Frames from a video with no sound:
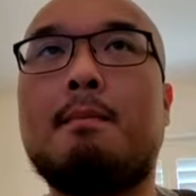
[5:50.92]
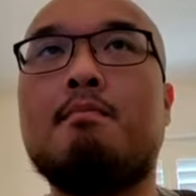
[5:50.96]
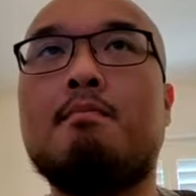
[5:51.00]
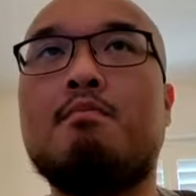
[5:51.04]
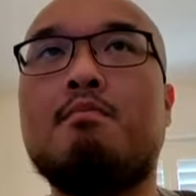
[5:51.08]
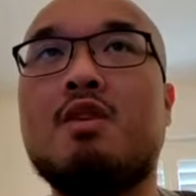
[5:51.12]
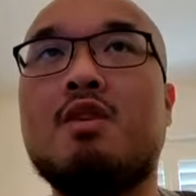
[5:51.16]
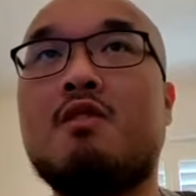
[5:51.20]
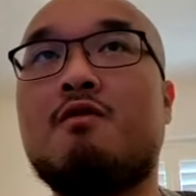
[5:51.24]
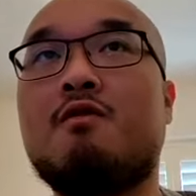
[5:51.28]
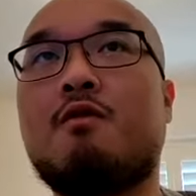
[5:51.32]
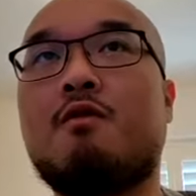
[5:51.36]

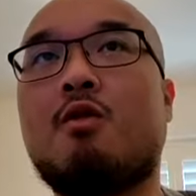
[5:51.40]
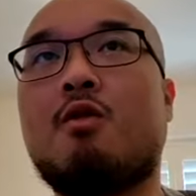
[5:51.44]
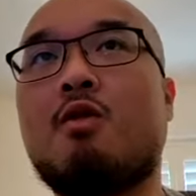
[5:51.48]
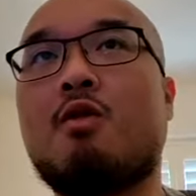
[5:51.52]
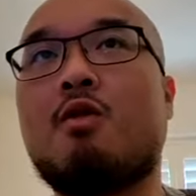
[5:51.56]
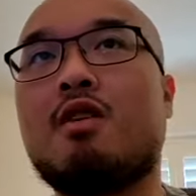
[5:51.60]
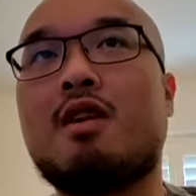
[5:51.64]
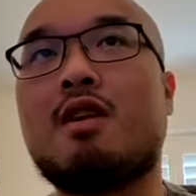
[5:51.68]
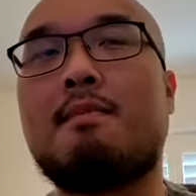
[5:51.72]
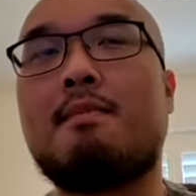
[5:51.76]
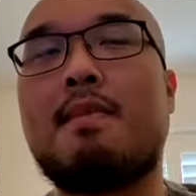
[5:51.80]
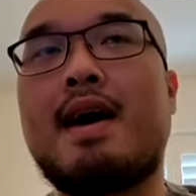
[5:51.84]
Before
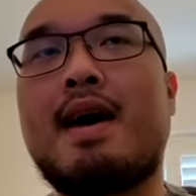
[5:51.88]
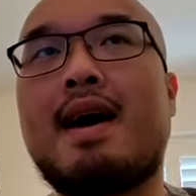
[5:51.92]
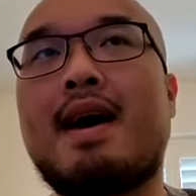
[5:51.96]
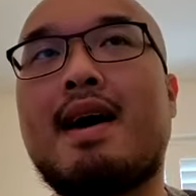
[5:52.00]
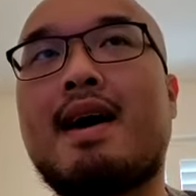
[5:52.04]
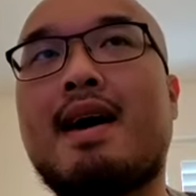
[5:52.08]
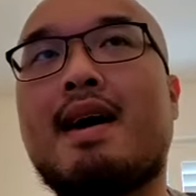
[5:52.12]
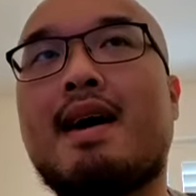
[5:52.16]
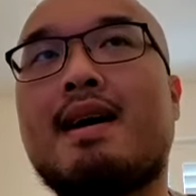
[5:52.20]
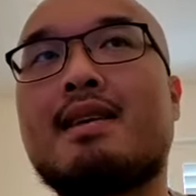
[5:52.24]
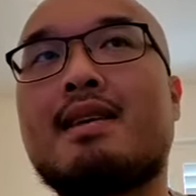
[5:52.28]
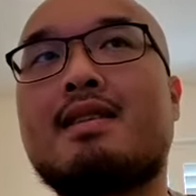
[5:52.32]
in the
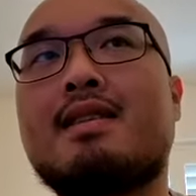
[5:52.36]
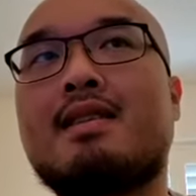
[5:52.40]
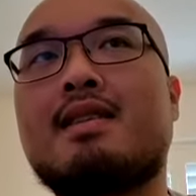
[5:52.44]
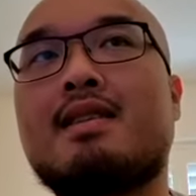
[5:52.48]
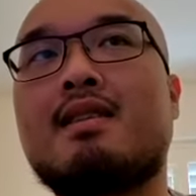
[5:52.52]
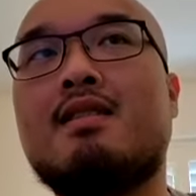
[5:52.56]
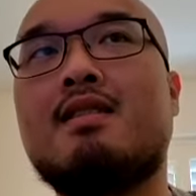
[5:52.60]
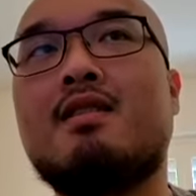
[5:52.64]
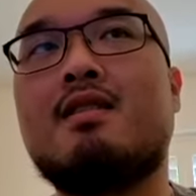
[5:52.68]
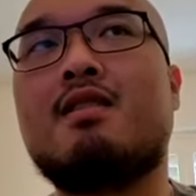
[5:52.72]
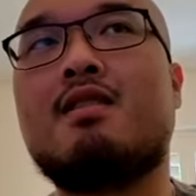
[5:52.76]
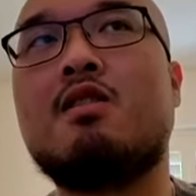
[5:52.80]
past,
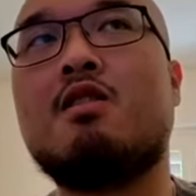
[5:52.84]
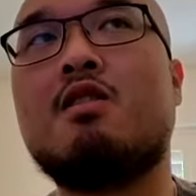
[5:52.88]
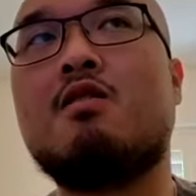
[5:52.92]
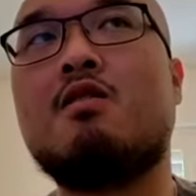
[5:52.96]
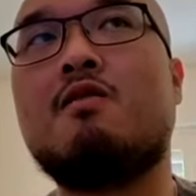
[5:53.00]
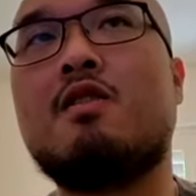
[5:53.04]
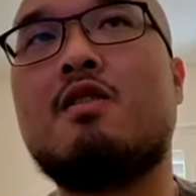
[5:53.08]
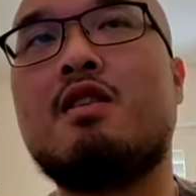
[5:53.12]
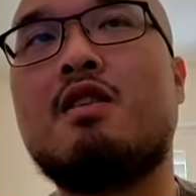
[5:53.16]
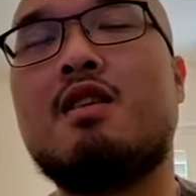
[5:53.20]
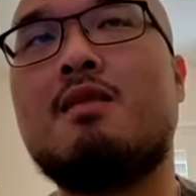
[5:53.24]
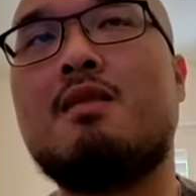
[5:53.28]

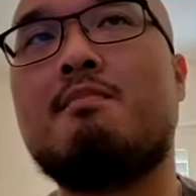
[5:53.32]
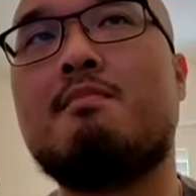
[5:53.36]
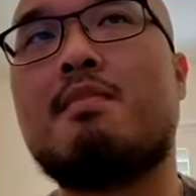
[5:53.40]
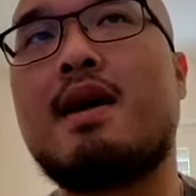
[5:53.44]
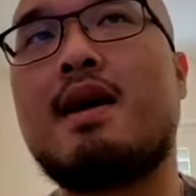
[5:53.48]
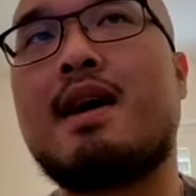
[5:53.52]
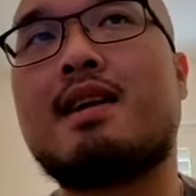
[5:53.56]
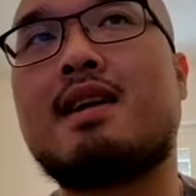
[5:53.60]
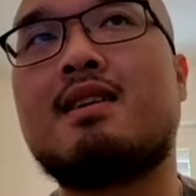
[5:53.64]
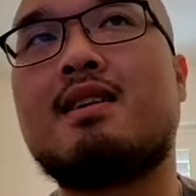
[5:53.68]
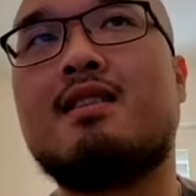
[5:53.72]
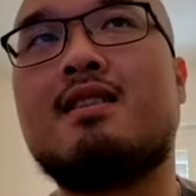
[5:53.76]
COVID
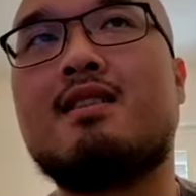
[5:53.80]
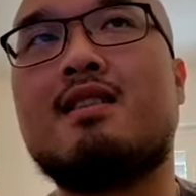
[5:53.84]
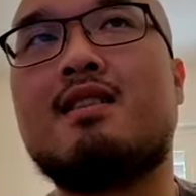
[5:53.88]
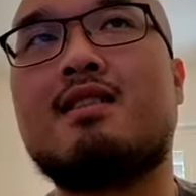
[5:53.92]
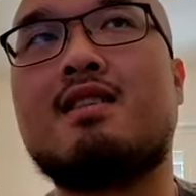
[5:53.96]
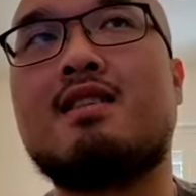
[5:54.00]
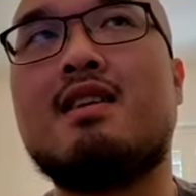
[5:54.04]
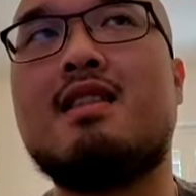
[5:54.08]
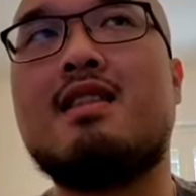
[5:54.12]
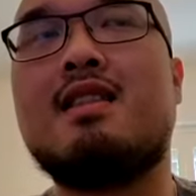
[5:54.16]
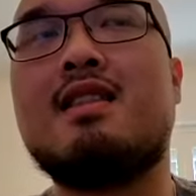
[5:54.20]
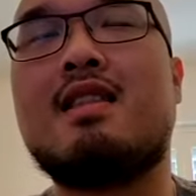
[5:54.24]
impacted
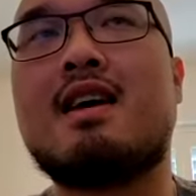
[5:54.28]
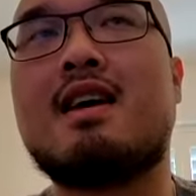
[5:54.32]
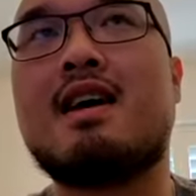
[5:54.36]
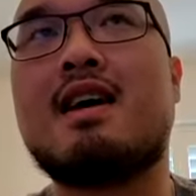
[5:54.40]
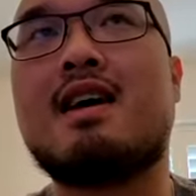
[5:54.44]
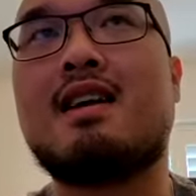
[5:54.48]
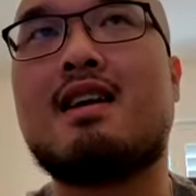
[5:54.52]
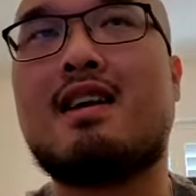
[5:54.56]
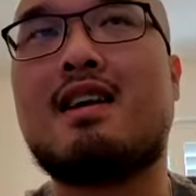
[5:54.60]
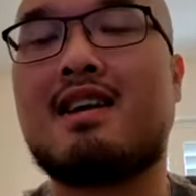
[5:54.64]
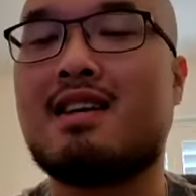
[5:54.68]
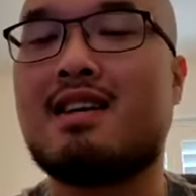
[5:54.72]
us in
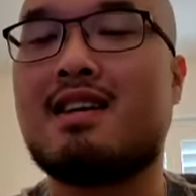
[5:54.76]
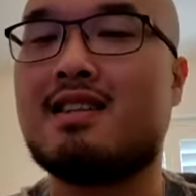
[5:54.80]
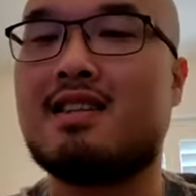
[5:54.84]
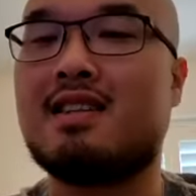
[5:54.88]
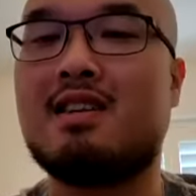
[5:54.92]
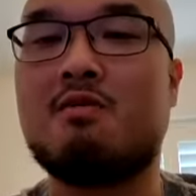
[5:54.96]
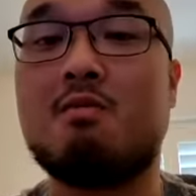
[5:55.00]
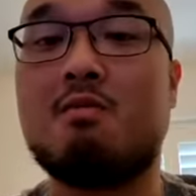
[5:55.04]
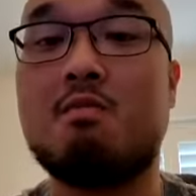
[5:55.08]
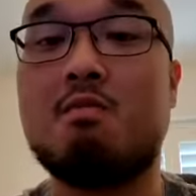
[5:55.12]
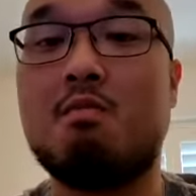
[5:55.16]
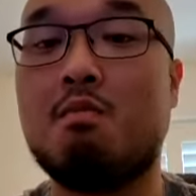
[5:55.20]
that, like I
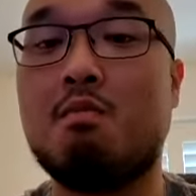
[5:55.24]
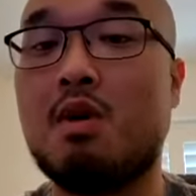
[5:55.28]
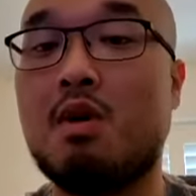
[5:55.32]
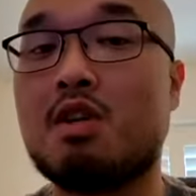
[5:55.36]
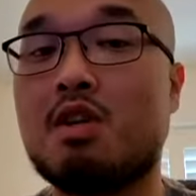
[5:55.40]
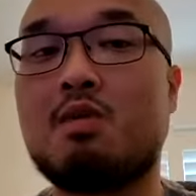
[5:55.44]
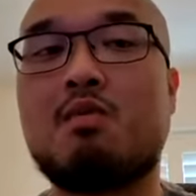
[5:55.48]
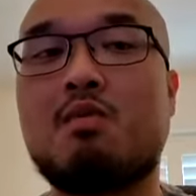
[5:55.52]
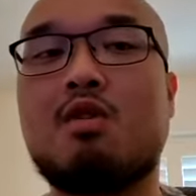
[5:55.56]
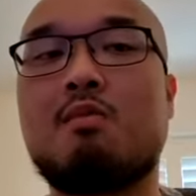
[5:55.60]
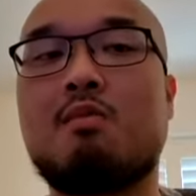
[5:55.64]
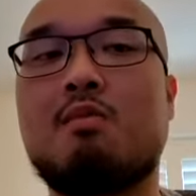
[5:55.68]
said,
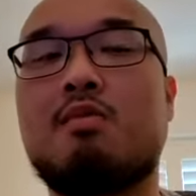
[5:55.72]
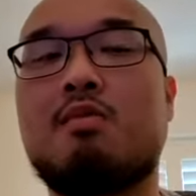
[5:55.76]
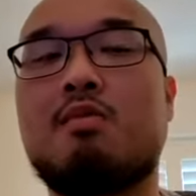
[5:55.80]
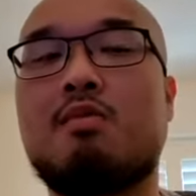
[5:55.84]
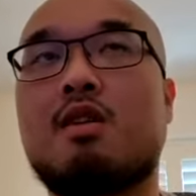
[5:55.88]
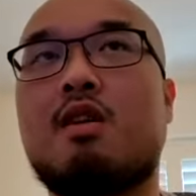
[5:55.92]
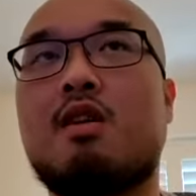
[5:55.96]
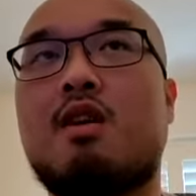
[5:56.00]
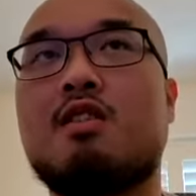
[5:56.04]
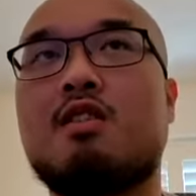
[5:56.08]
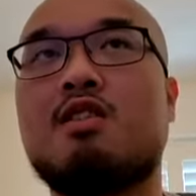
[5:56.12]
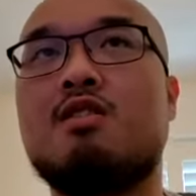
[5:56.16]
much more
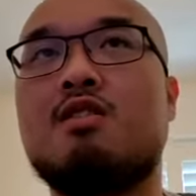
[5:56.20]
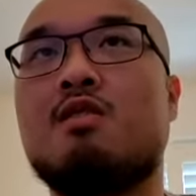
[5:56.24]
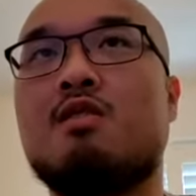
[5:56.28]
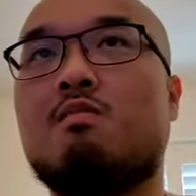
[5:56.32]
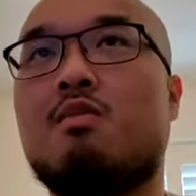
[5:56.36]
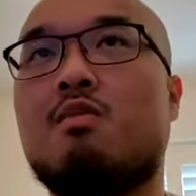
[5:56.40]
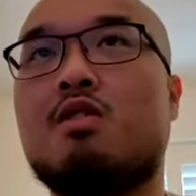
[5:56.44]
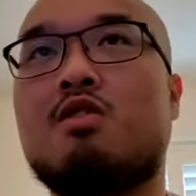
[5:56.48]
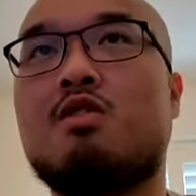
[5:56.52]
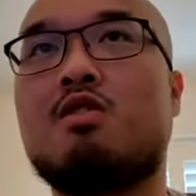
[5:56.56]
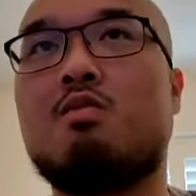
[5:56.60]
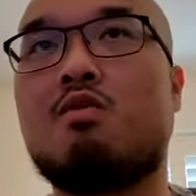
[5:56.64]
precautions,
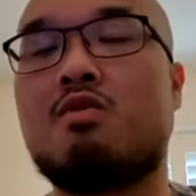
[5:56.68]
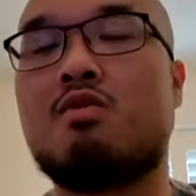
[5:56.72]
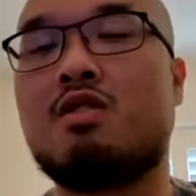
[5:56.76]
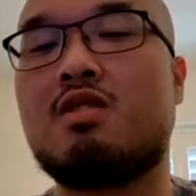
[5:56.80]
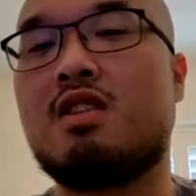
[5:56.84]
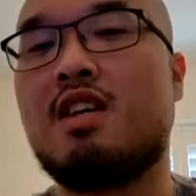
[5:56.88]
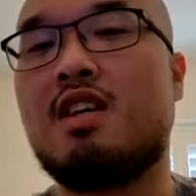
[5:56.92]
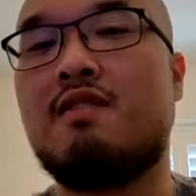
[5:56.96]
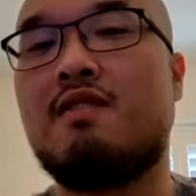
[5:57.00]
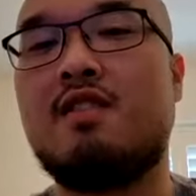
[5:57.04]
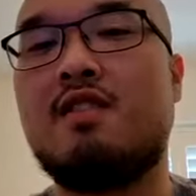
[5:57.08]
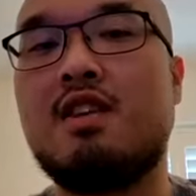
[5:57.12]
much more
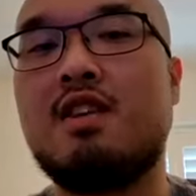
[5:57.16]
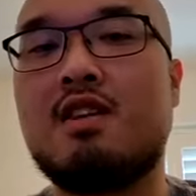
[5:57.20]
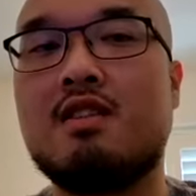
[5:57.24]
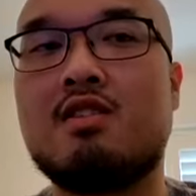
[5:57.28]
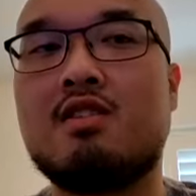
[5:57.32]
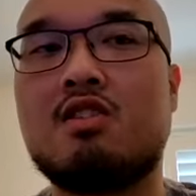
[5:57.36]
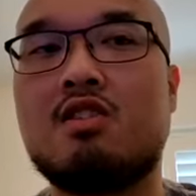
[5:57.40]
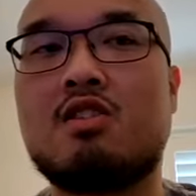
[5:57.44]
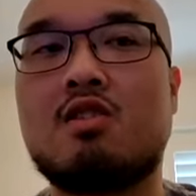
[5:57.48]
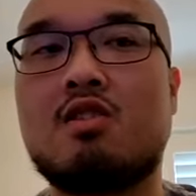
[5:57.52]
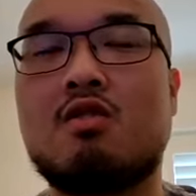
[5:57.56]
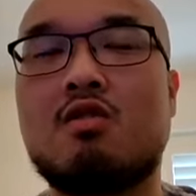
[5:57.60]
safety
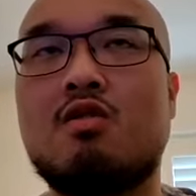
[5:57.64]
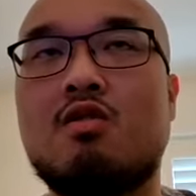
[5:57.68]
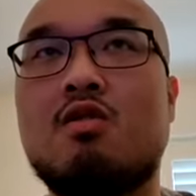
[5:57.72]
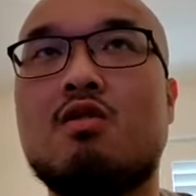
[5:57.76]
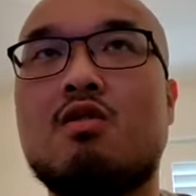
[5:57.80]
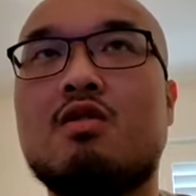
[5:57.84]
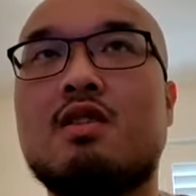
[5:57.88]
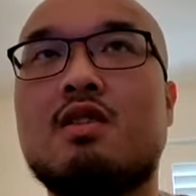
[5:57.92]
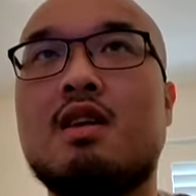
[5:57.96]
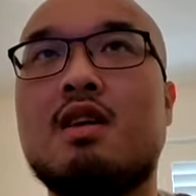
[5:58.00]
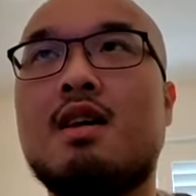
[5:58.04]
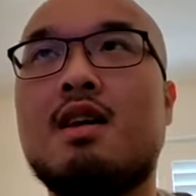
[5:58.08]

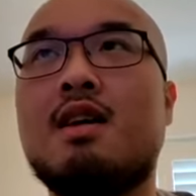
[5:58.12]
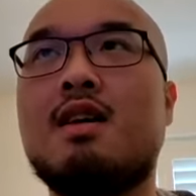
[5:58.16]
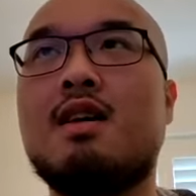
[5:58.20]
concerns,